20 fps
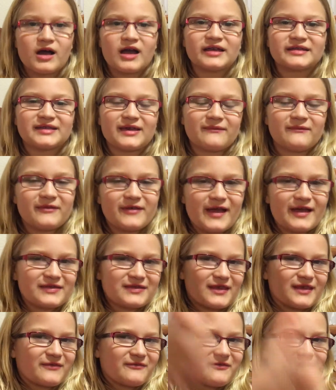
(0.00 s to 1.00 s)
guys, if you like
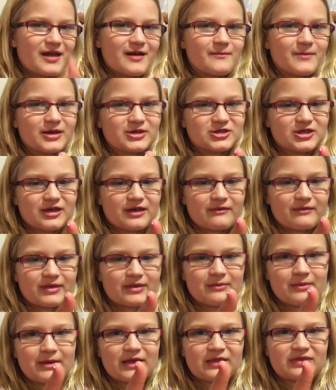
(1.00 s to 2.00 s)
this video, make sure you give us
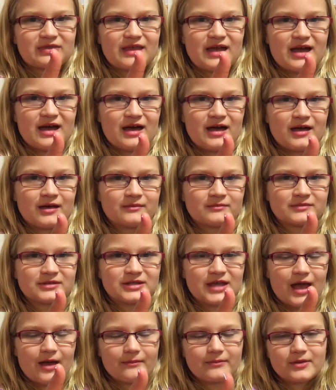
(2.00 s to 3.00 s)
a big thumbs
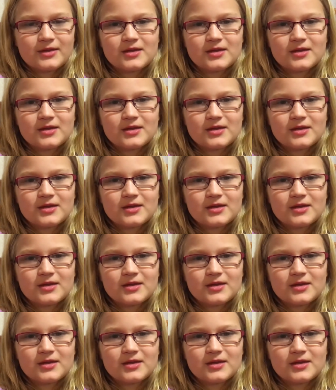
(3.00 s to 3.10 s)
up.